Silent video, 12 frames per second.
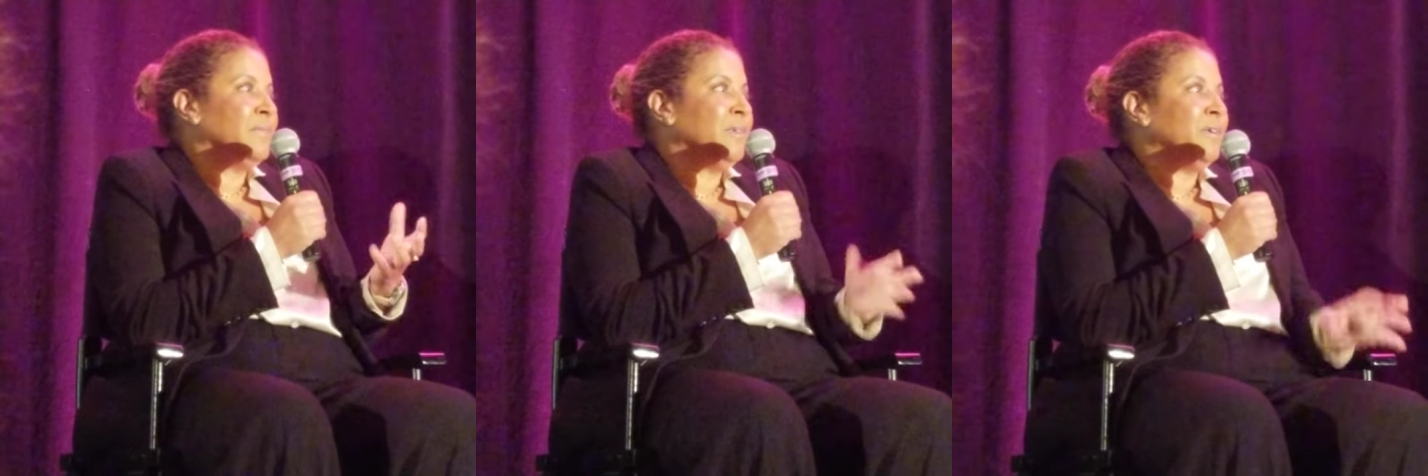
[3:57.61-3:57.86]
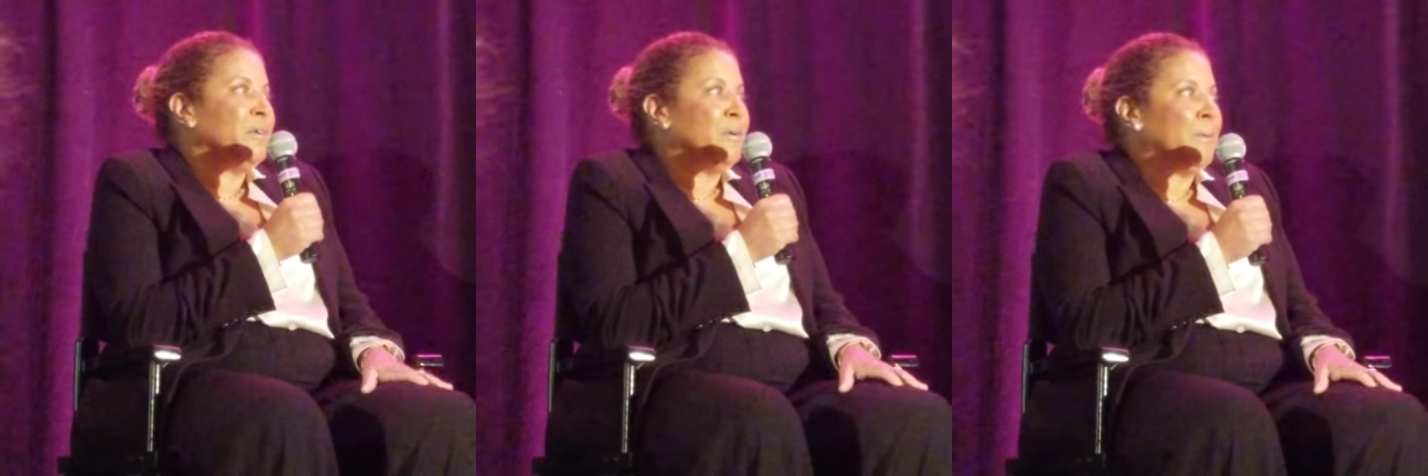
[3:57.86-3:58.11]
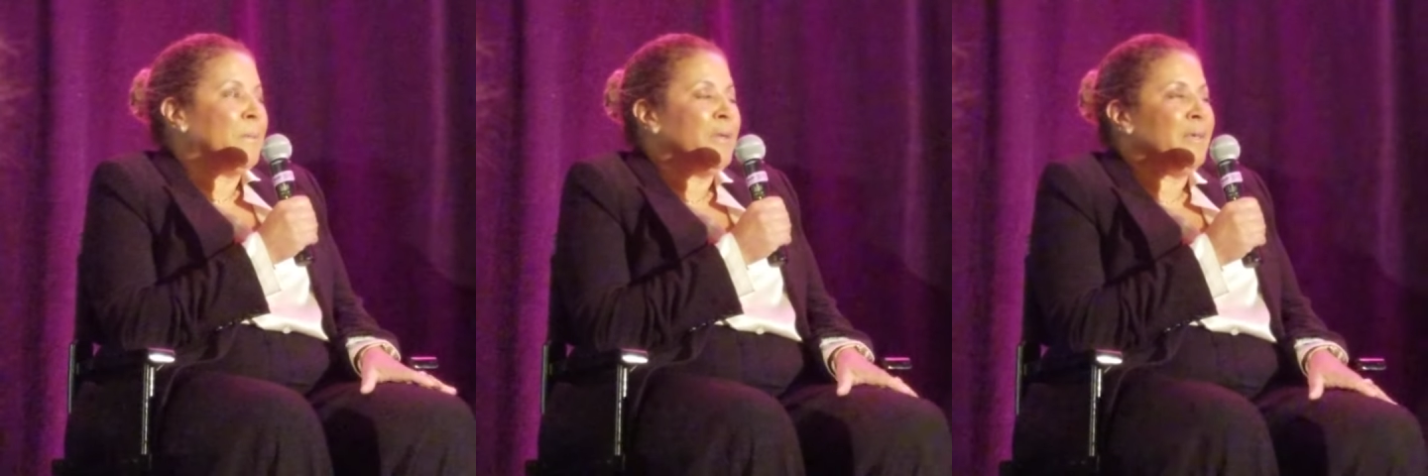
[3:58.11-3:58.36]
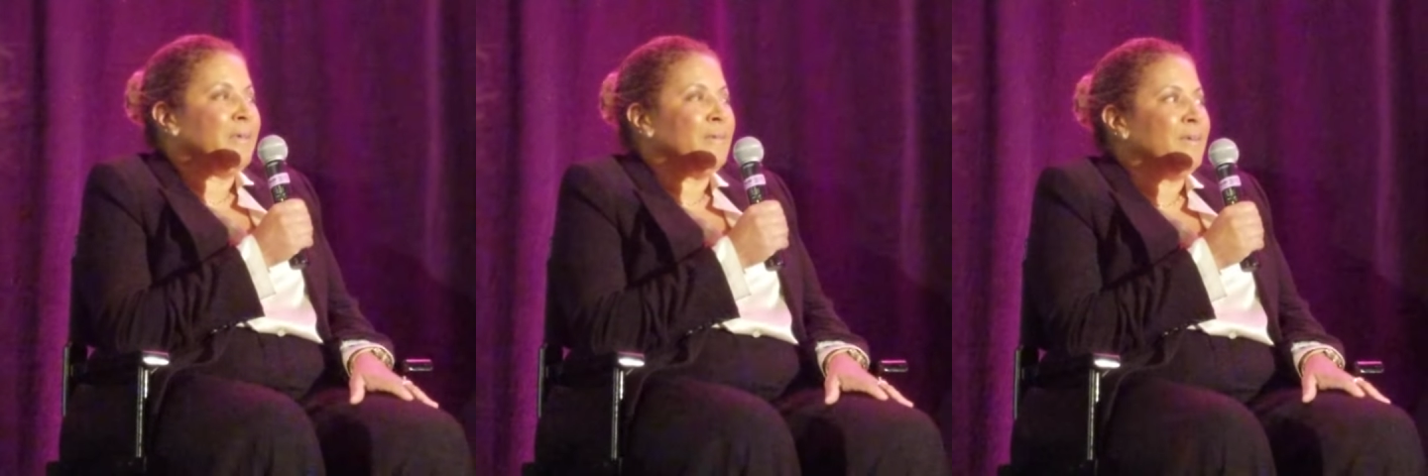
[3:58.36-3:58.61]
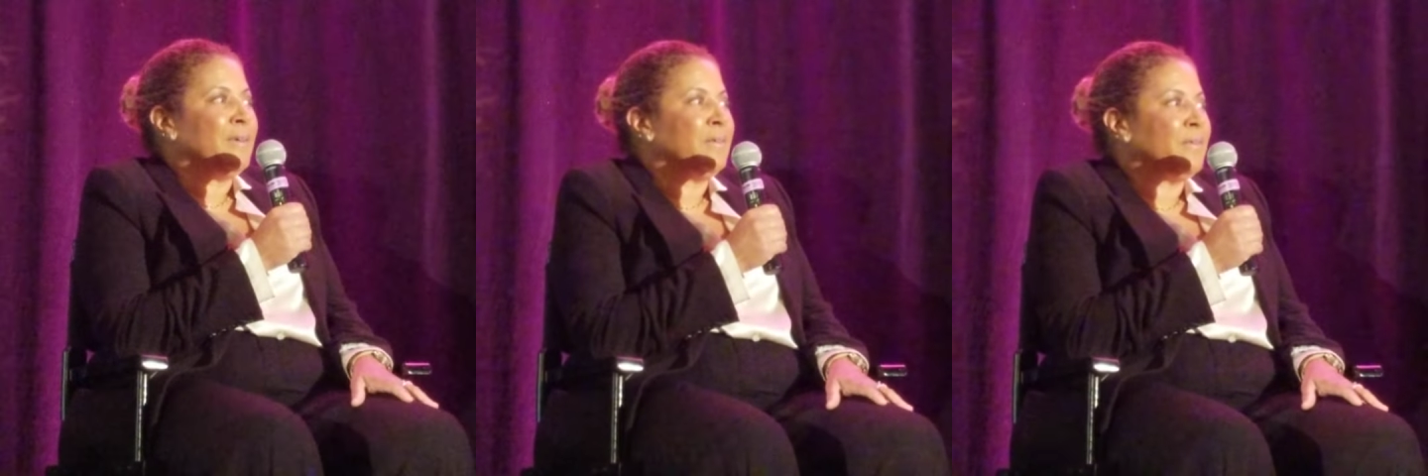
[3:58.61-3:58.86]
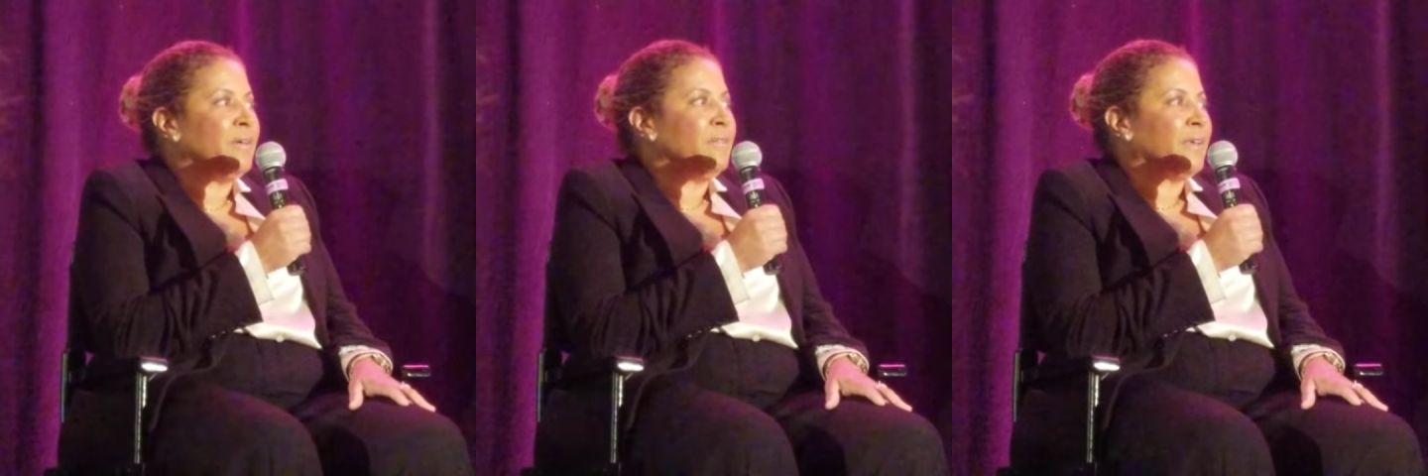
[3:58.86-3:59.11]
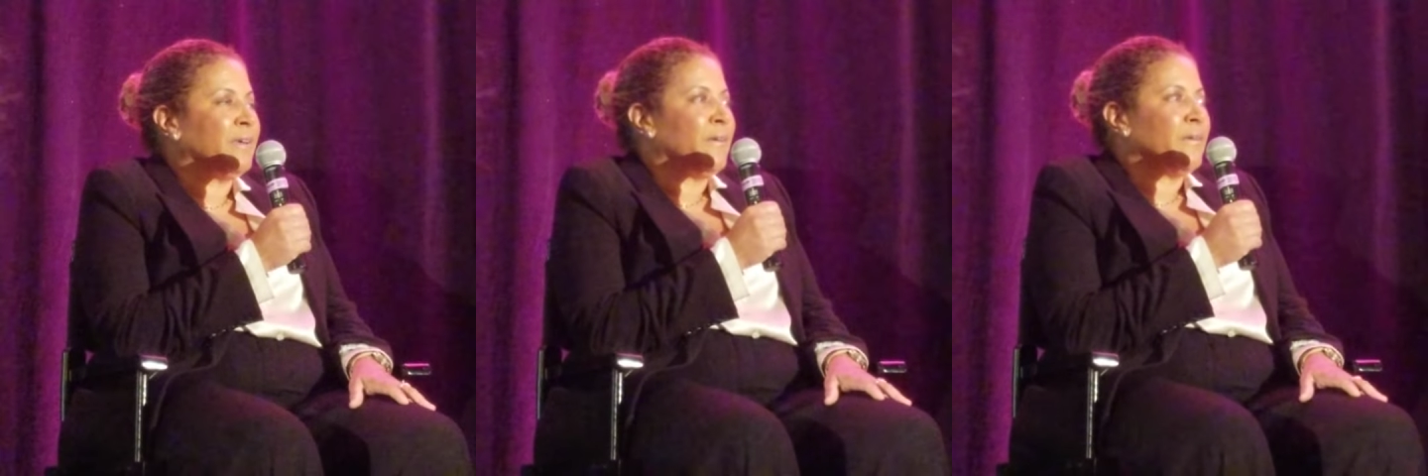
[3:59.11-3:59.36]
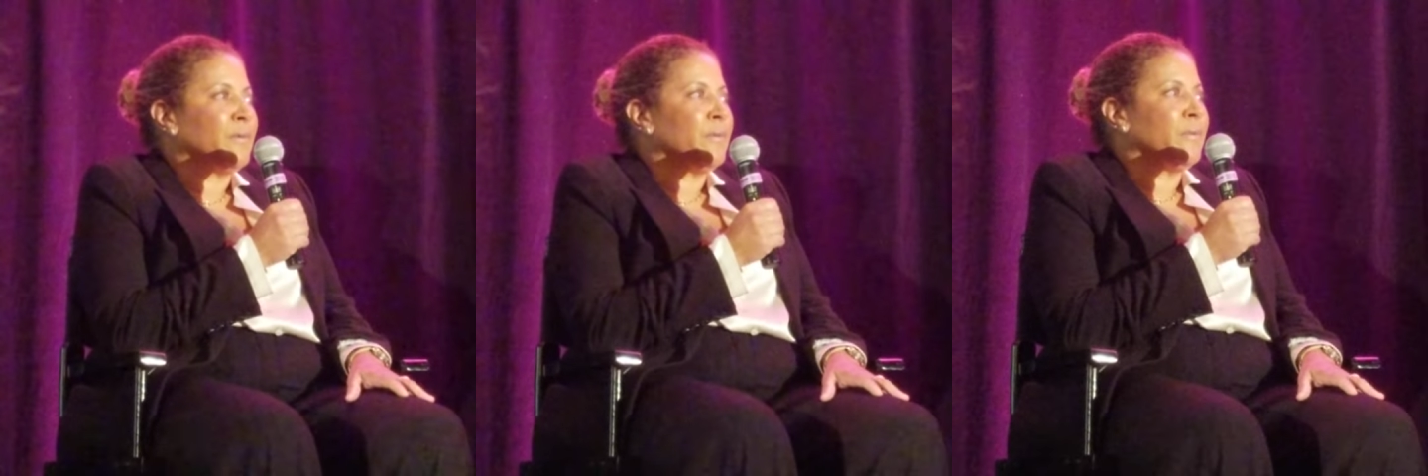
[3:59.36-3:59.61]
you know, and I love
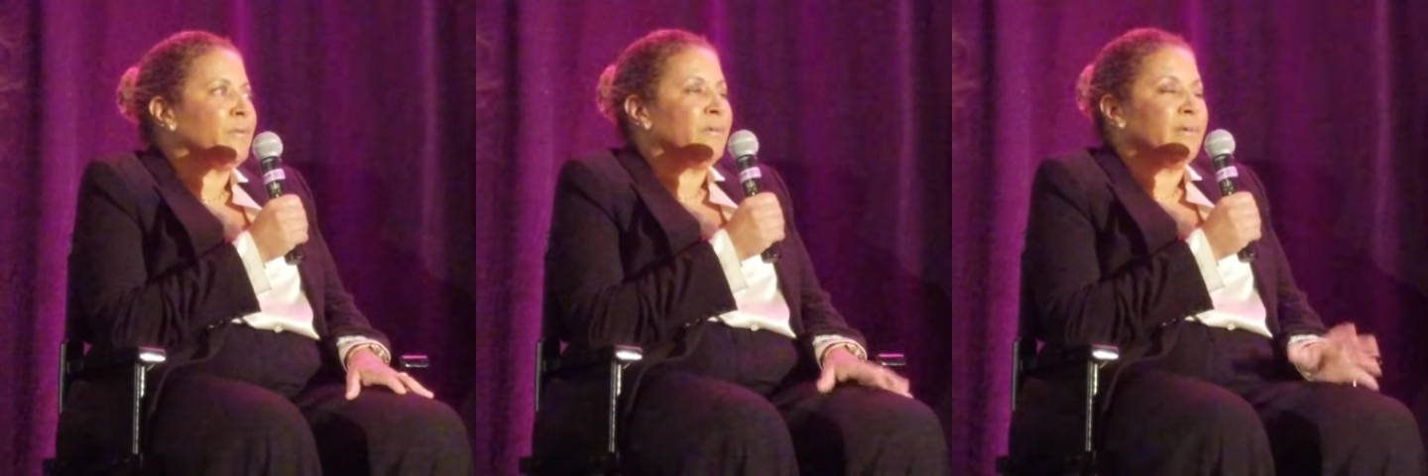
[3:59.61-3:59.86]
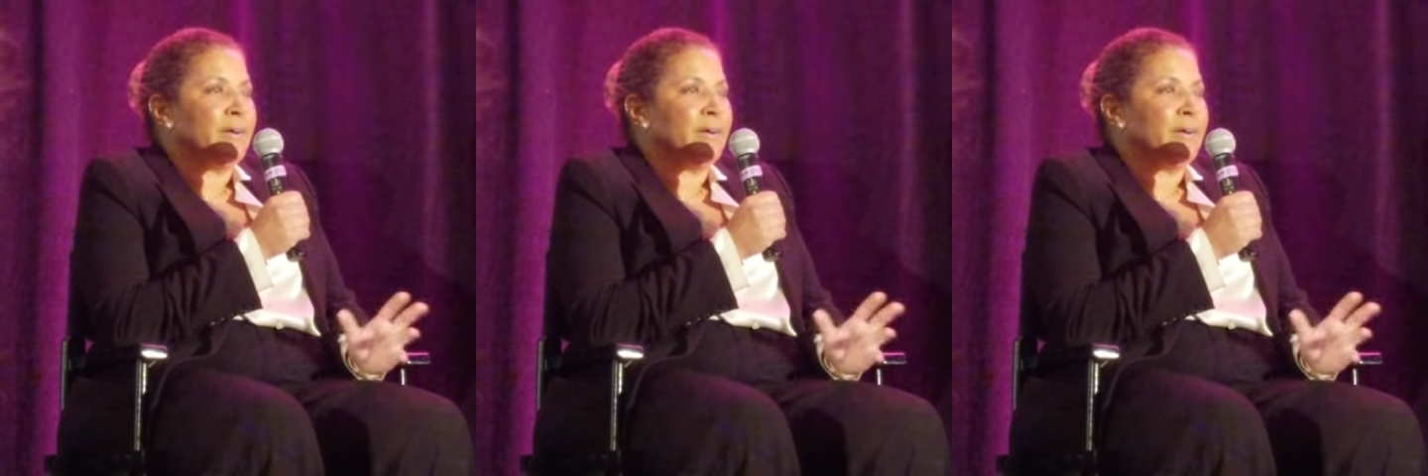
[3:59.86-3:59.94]
characters who are